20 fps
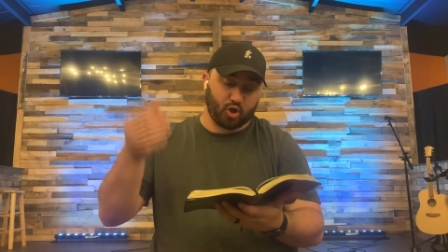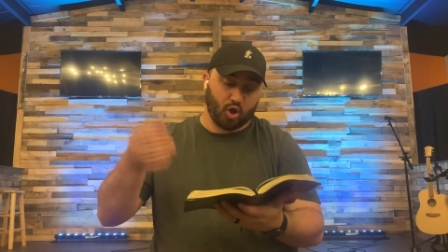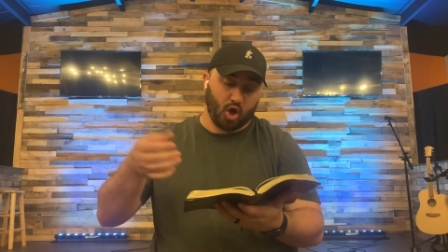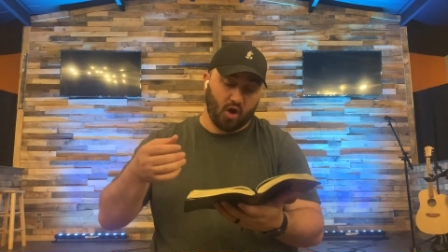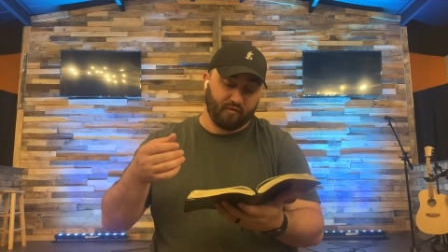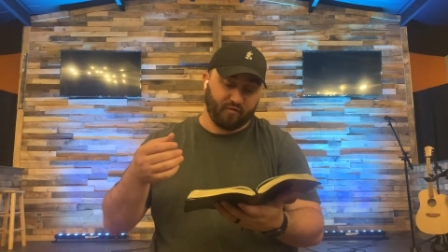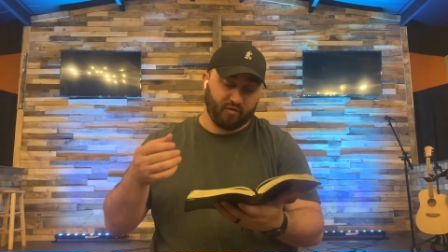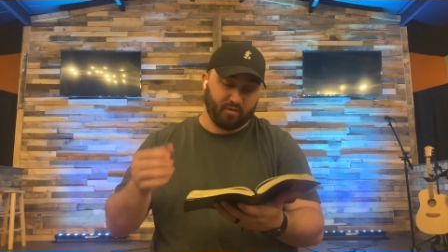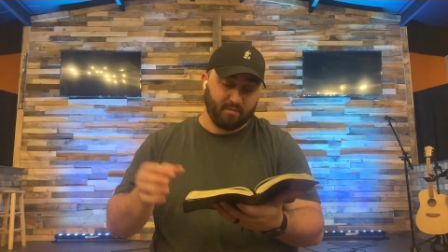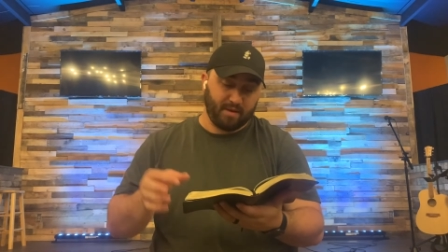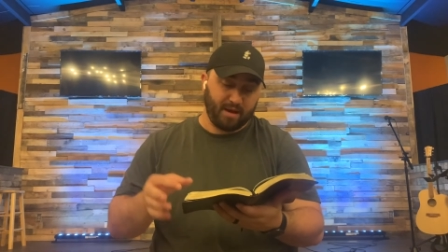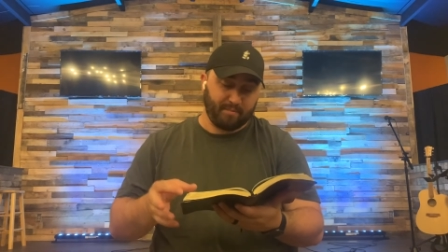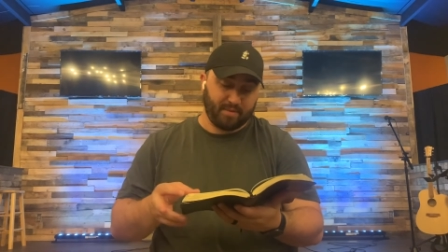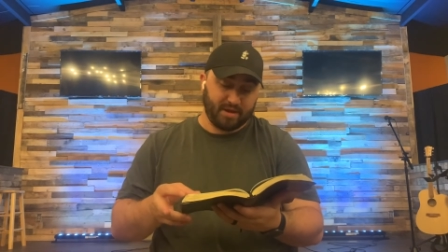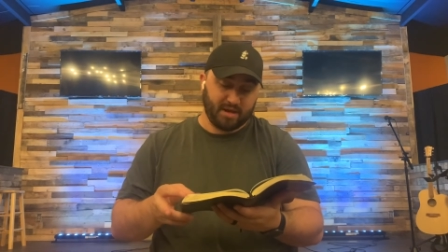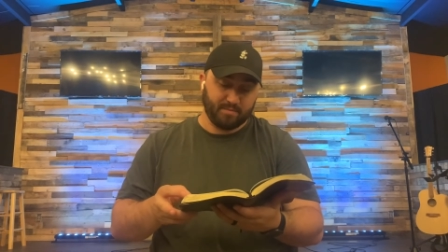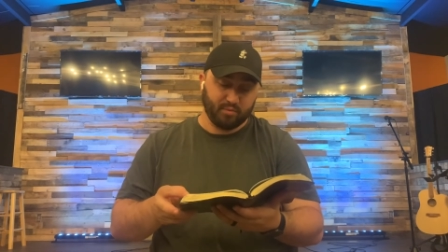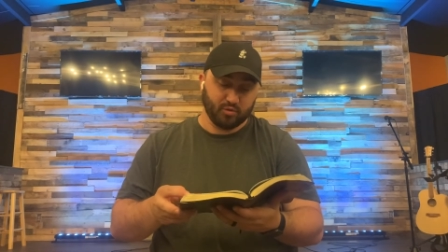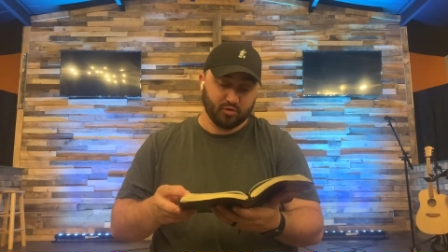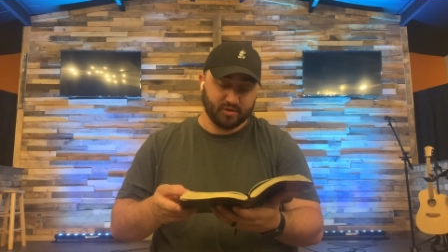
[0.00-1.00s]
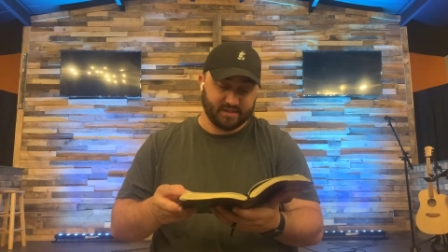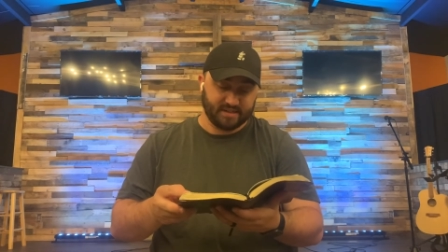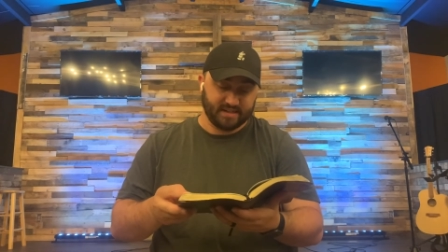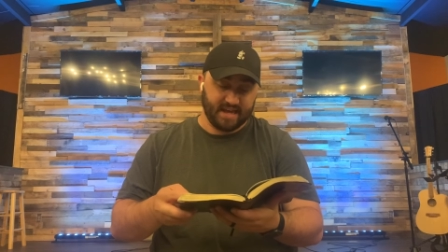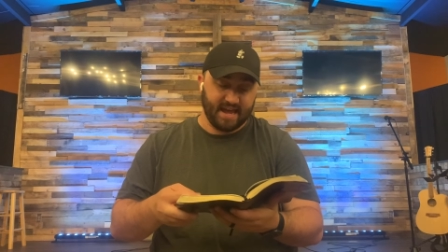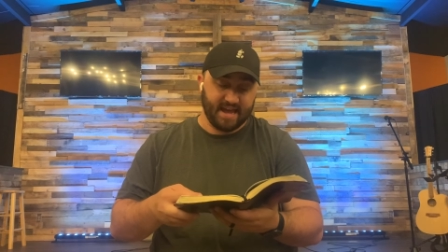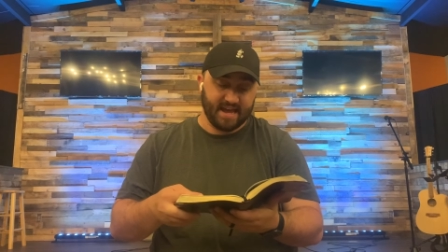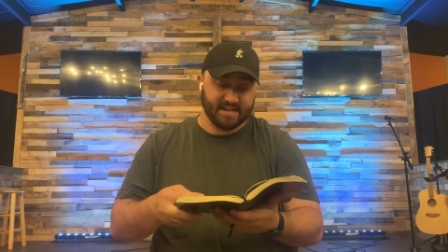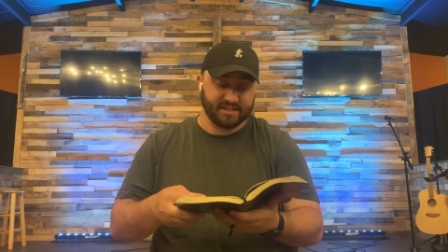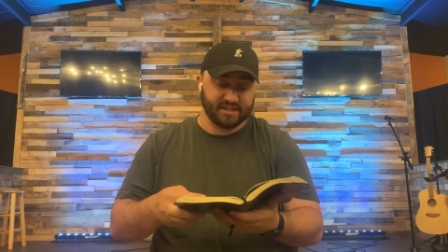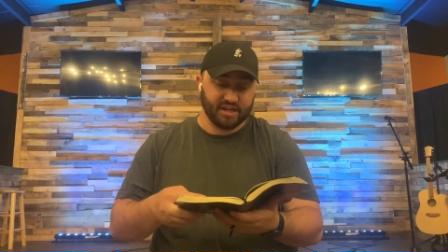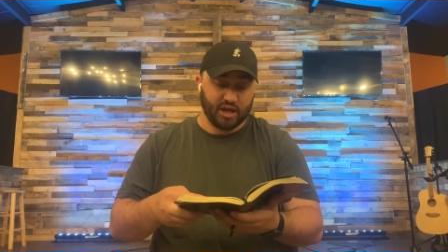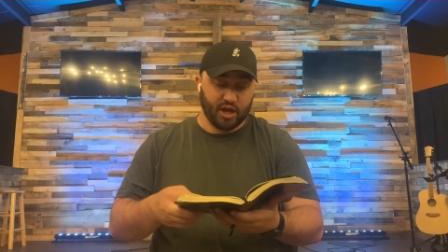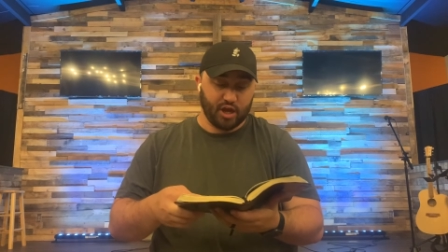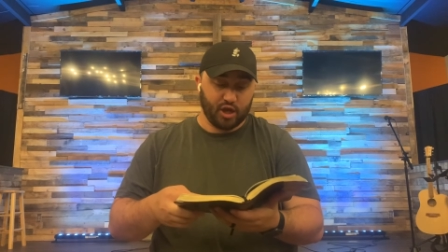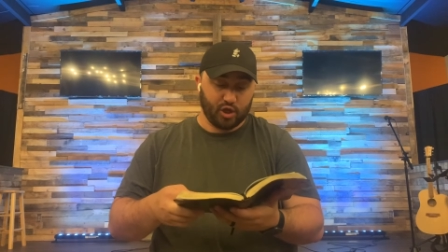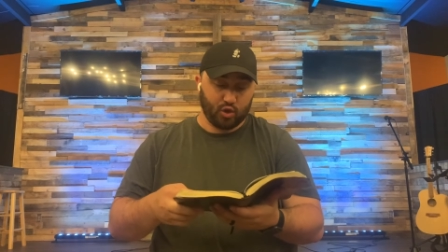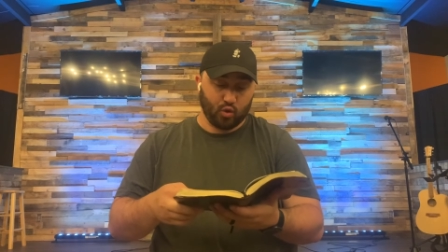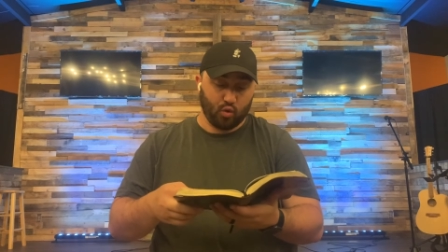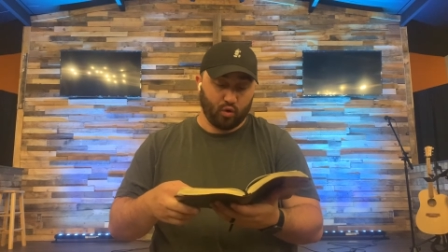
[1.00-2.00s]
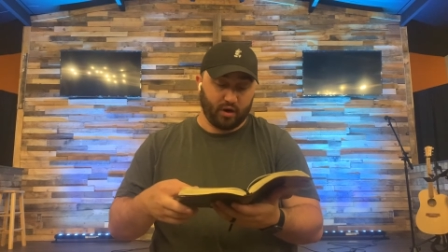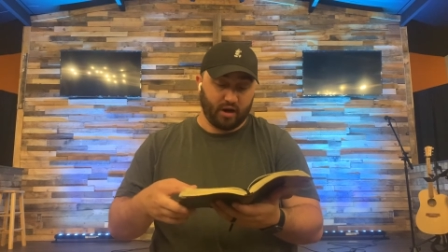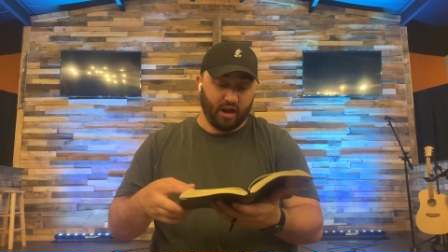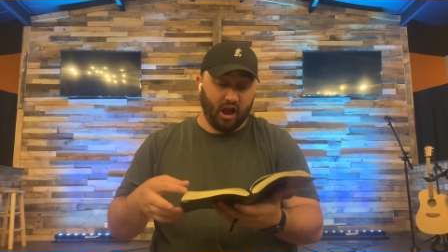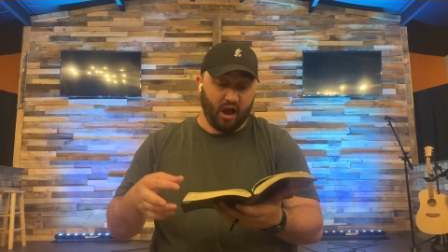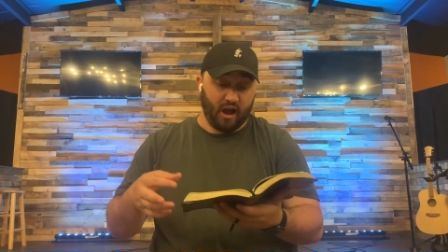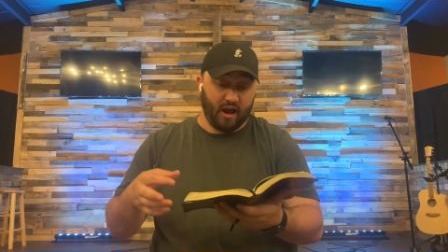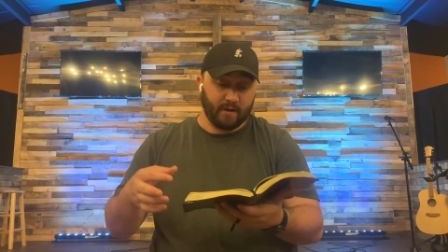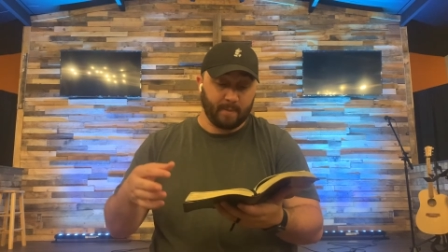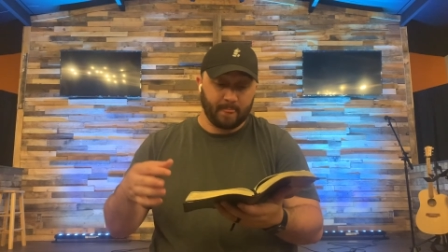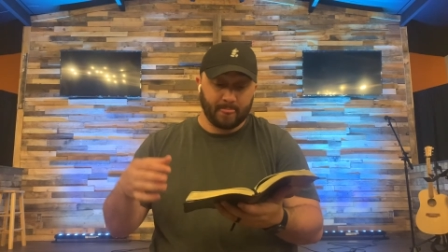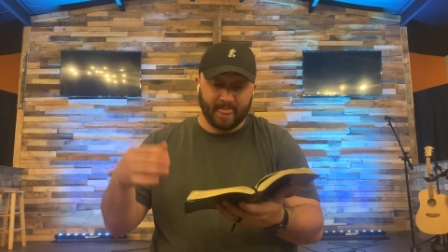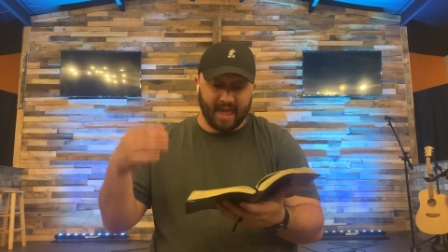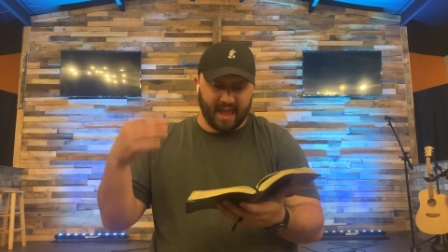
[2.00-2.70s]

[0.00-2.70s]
comfort my people, says your God.